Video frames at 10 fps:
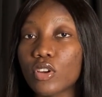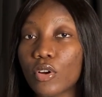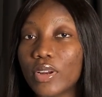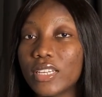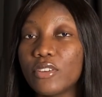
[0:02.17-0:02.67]

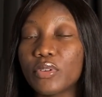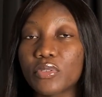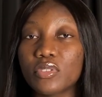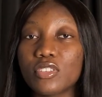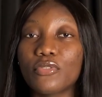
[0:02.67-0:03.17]
currently
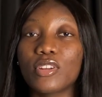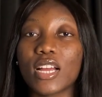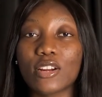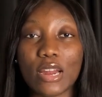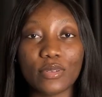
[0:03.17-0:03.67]
recruiting for
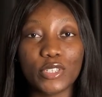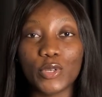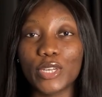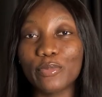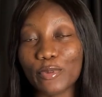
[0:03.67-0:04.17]
their graduate
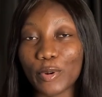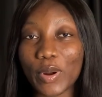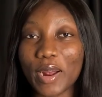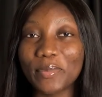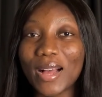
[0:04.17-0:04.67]
training
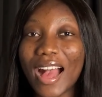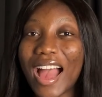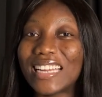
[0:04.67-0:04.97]
program,